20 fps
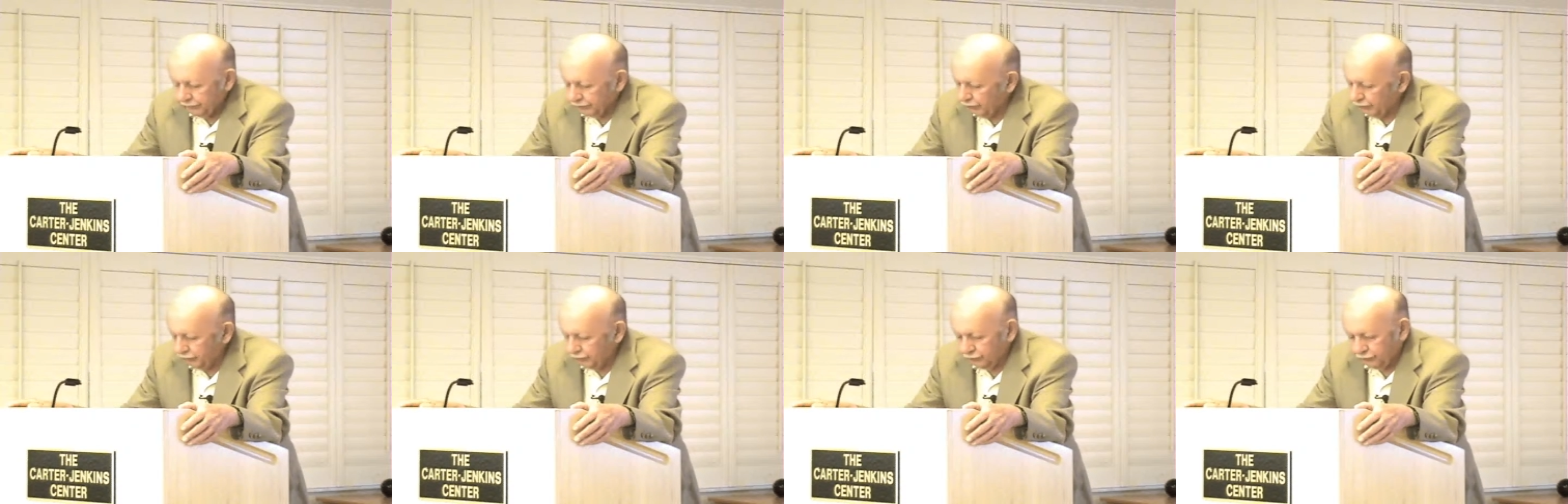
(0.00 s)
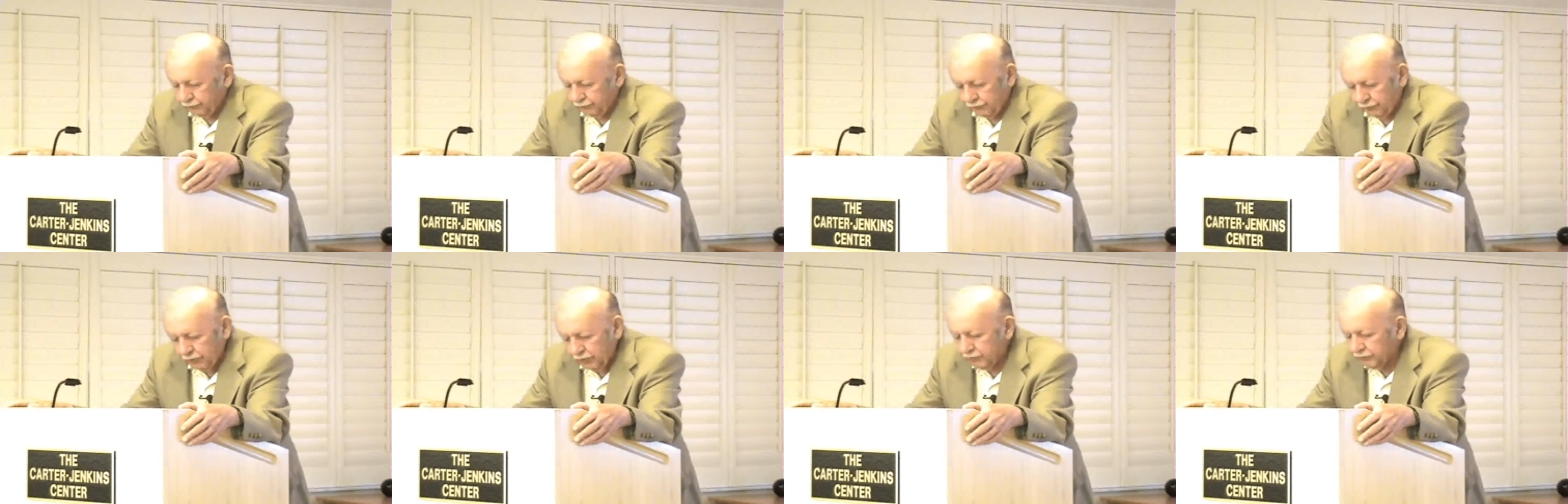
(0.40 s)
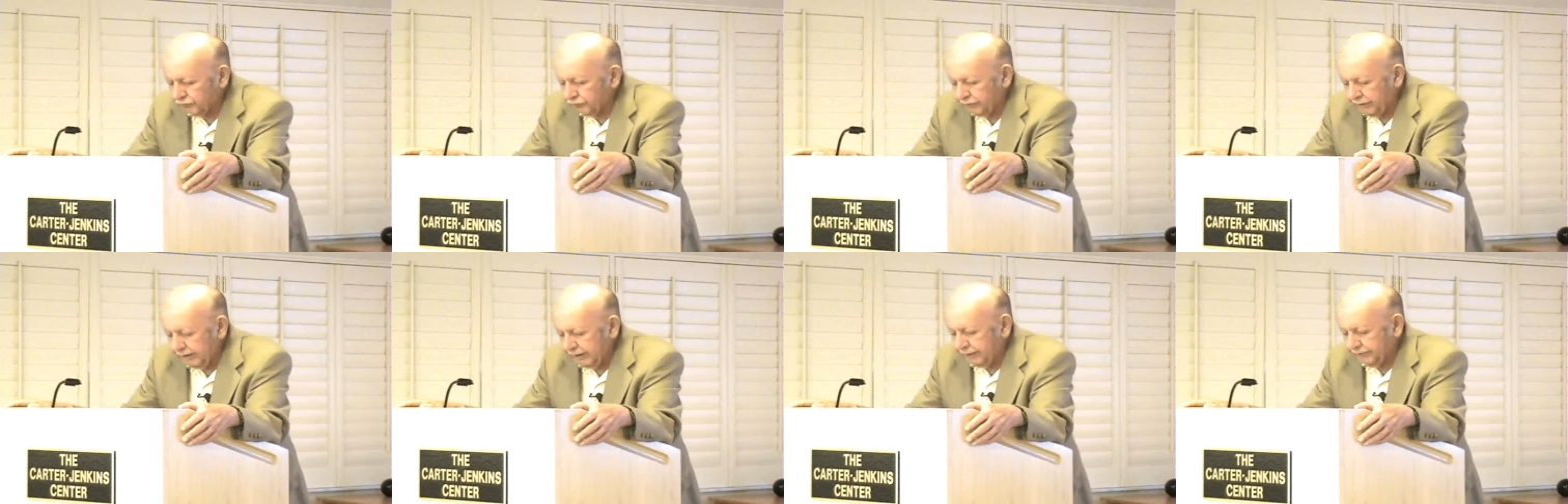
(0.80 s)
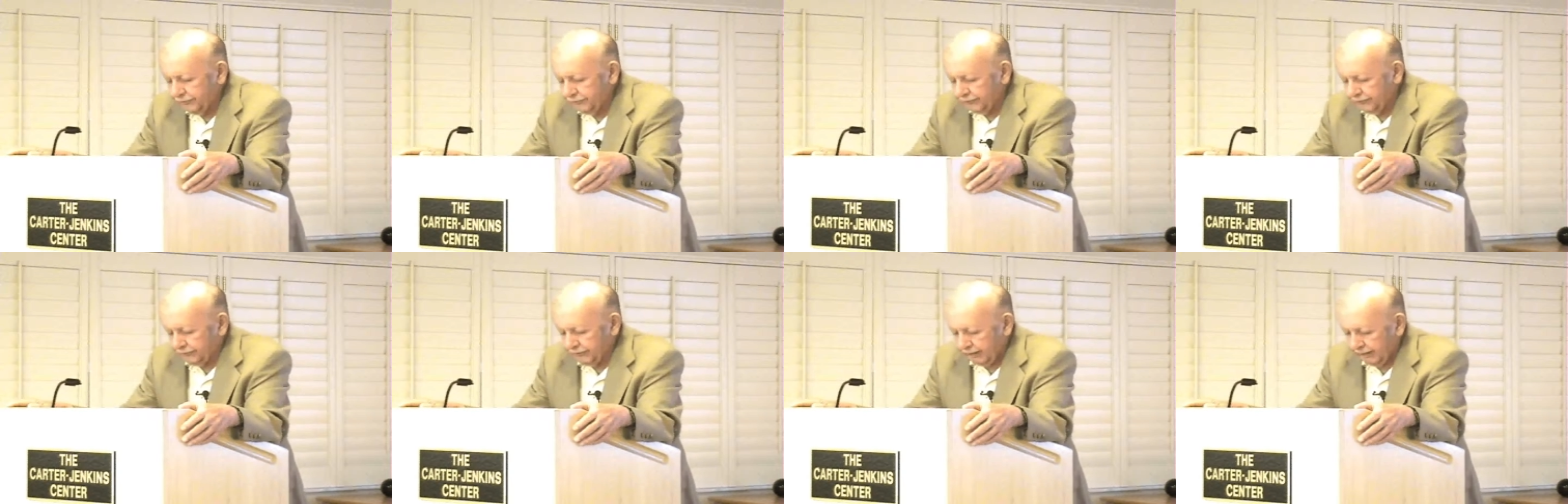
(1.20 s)
does not
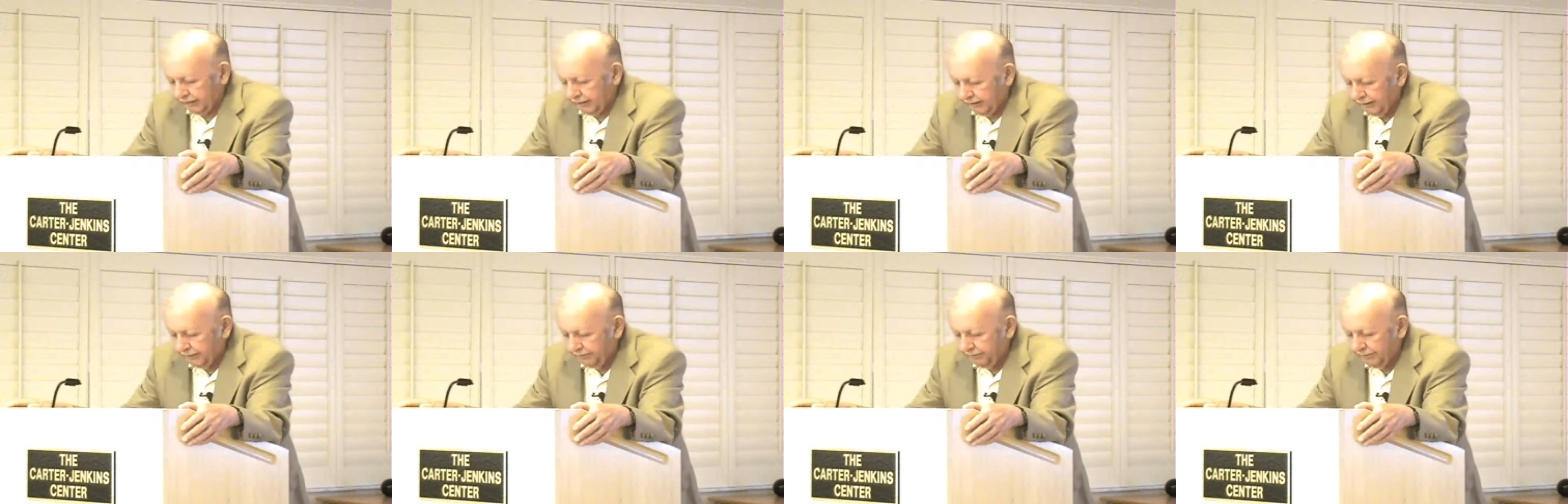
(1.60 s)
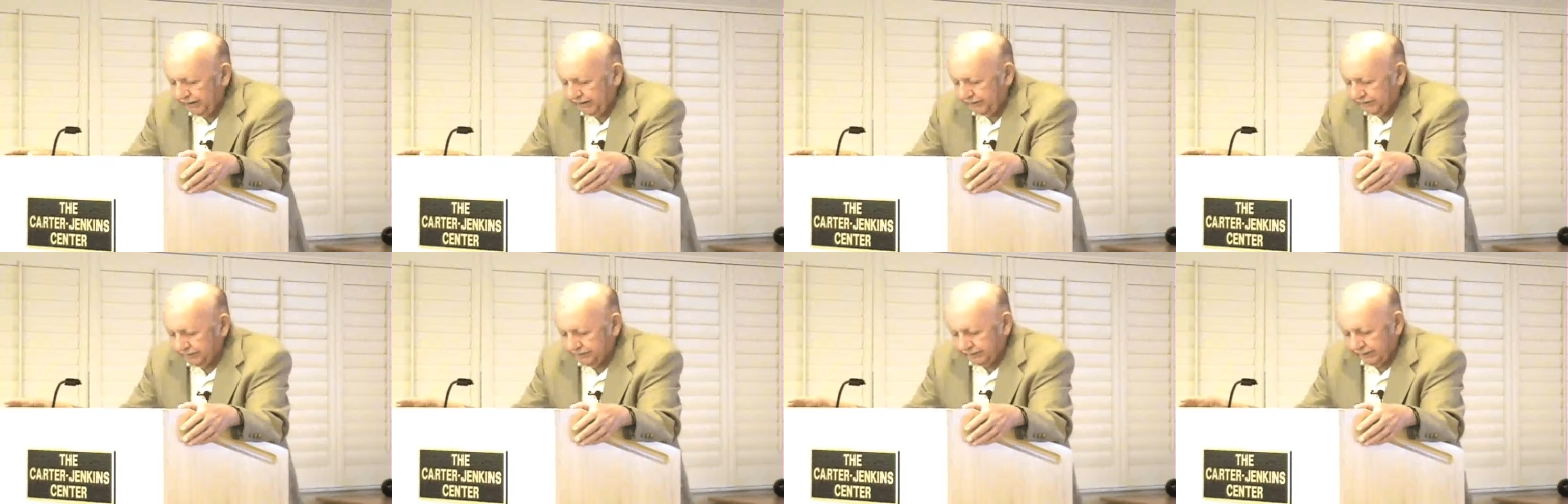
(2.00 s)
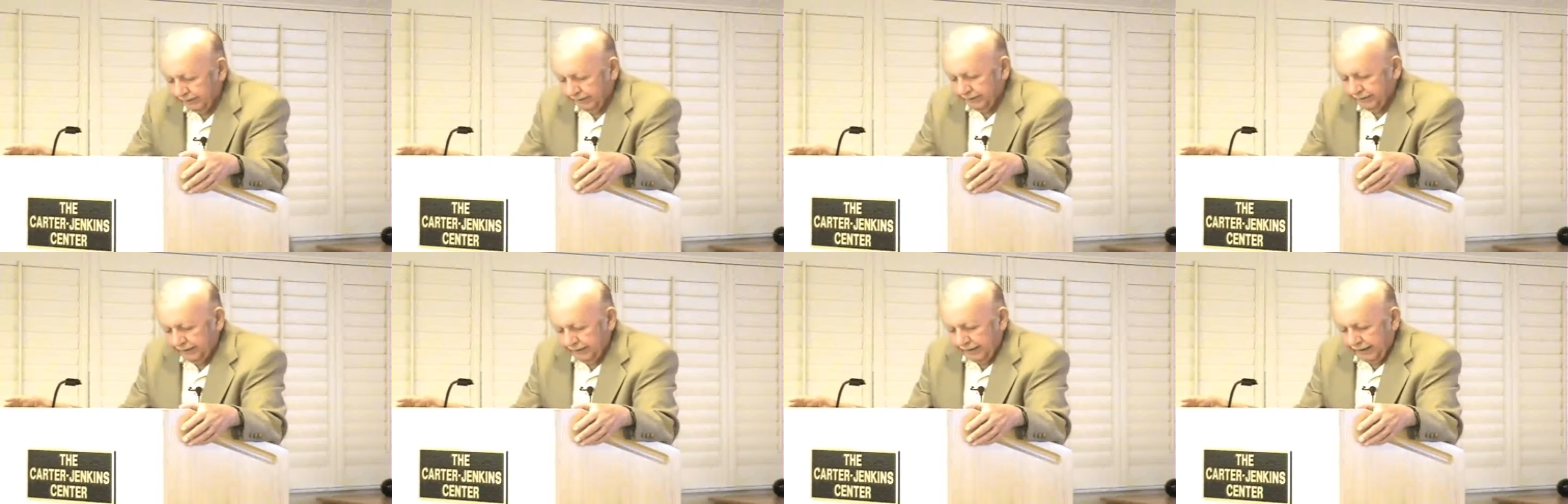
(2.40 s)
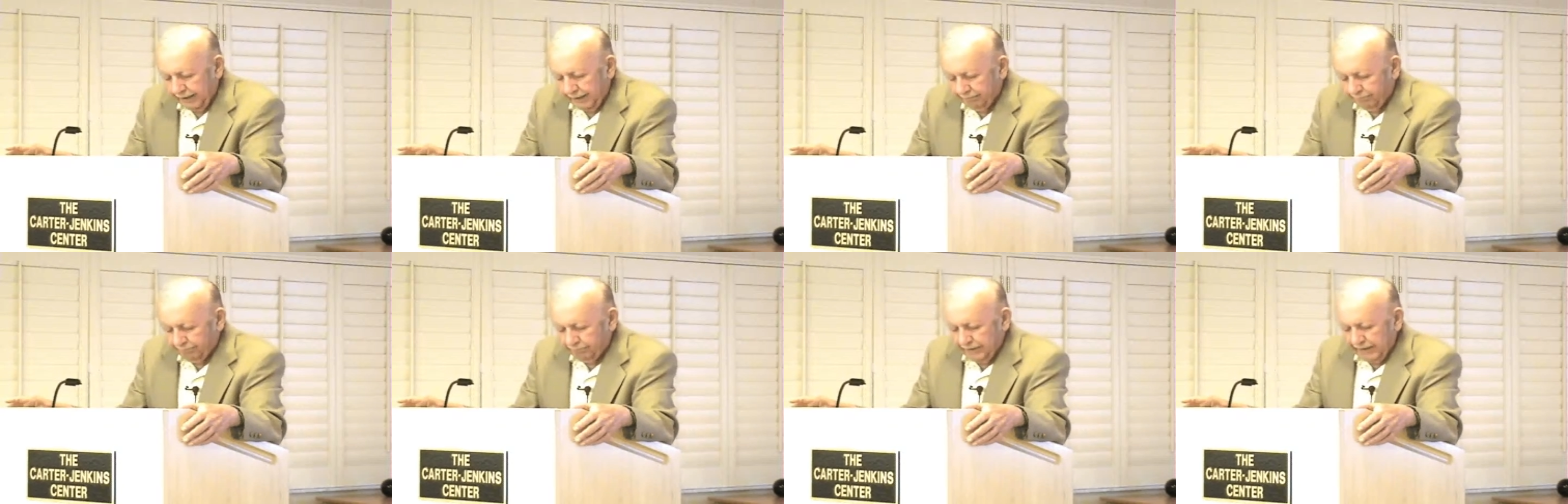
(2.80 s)
necessarily mean that he
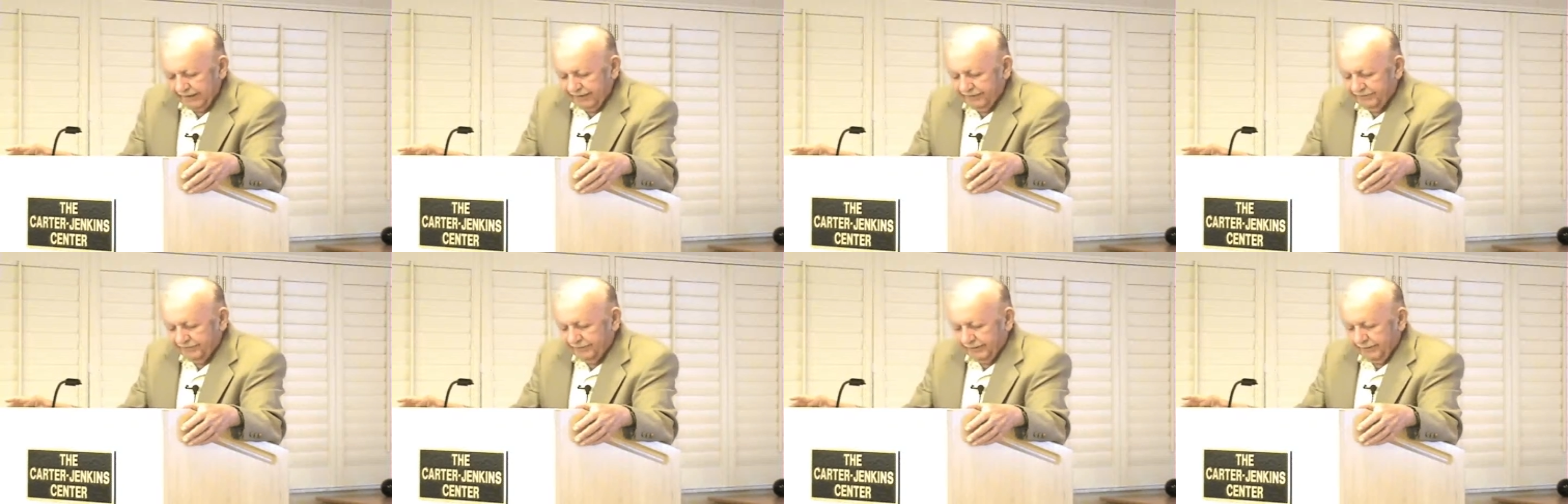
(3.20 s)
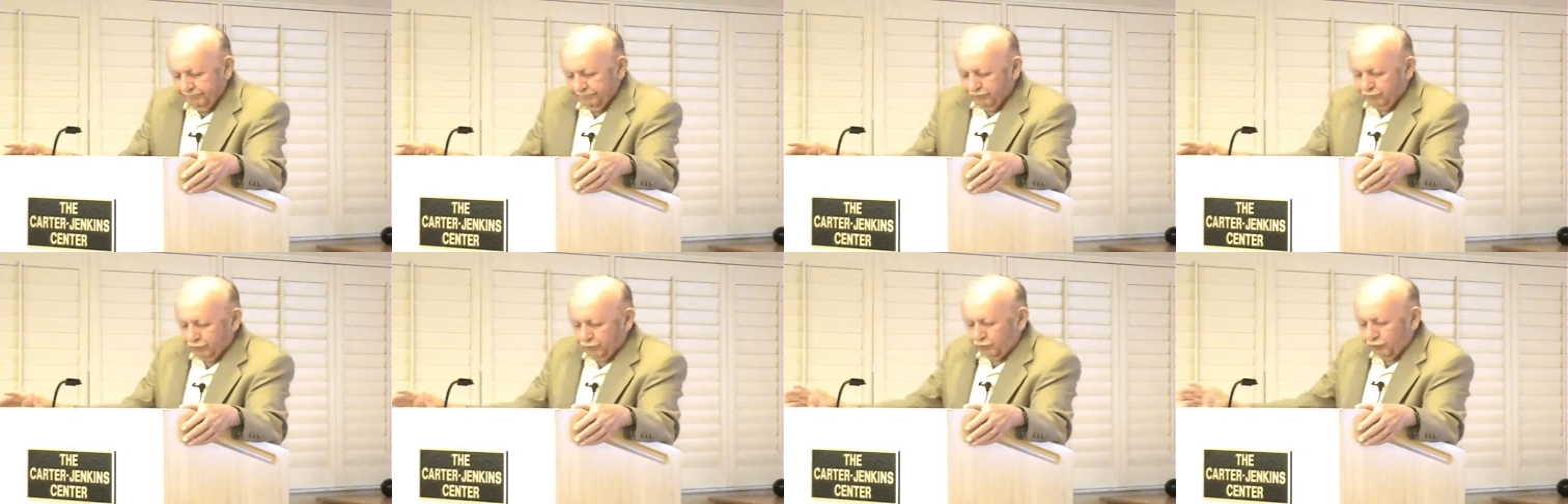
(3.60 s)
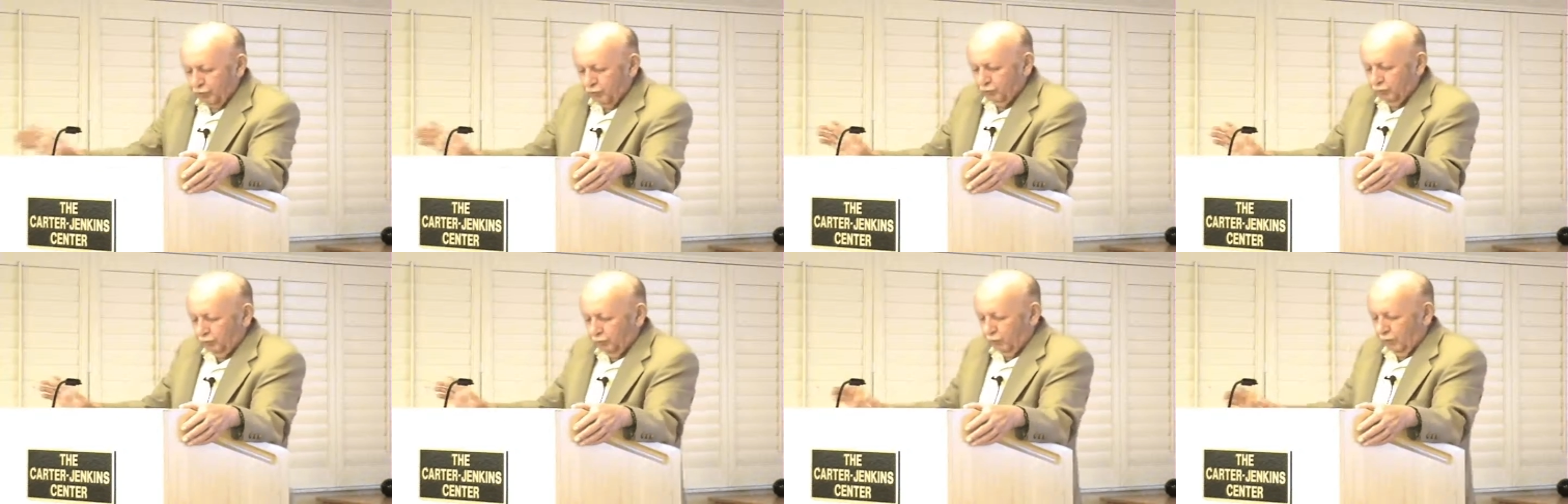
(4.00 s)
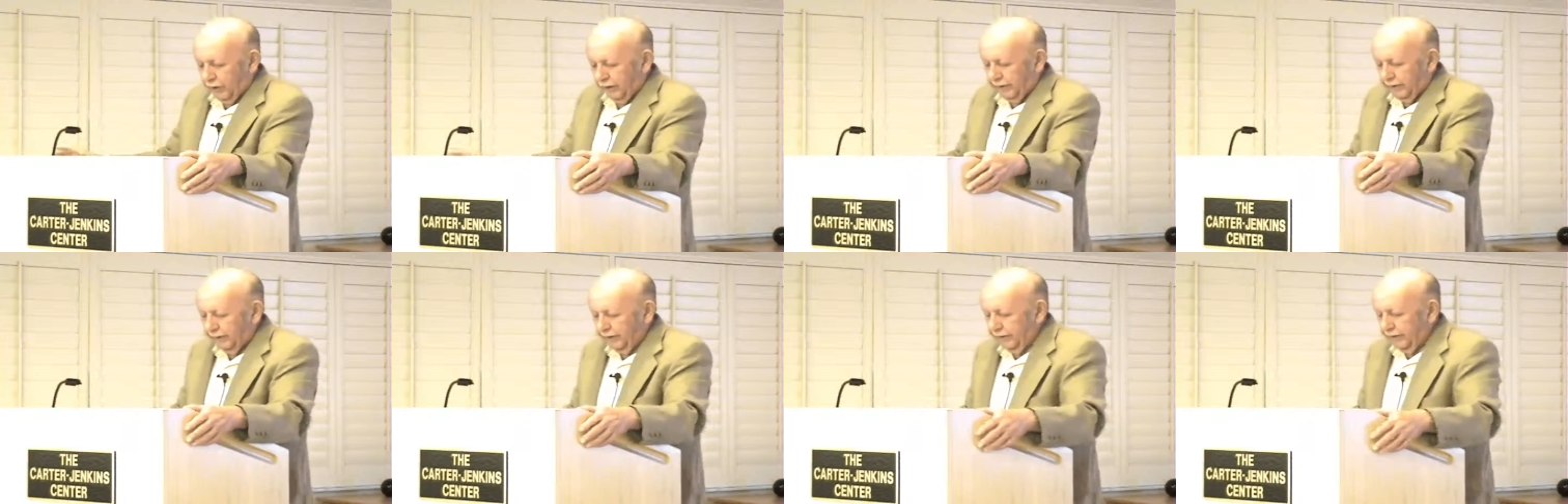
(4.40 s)
can place them
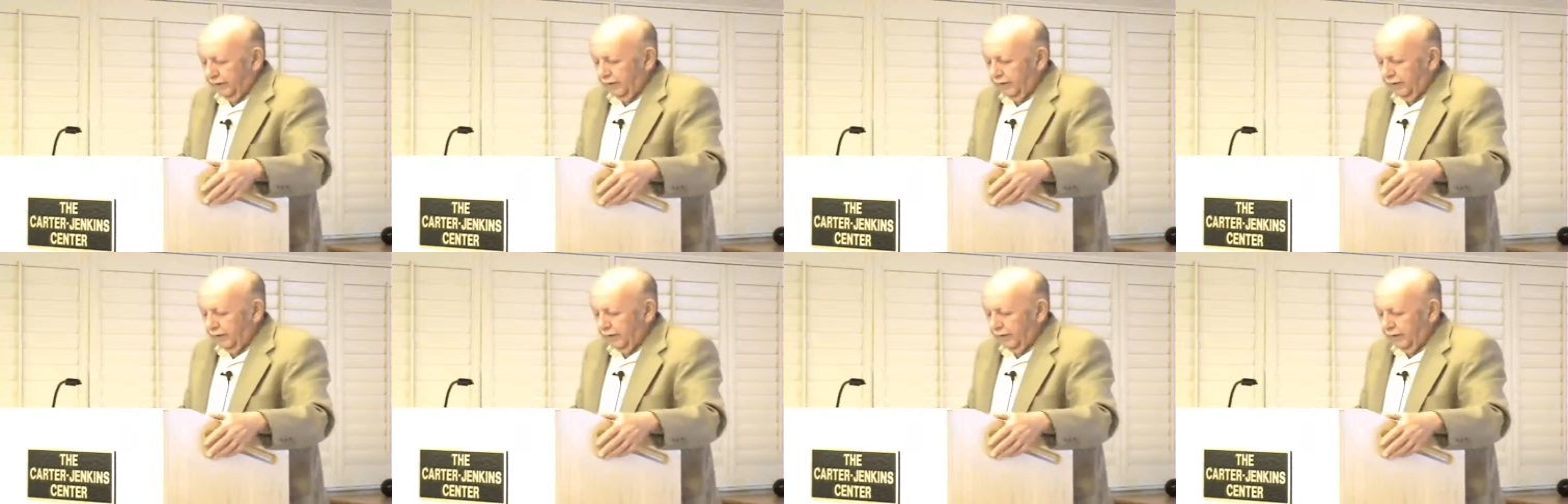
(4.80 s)
somewhere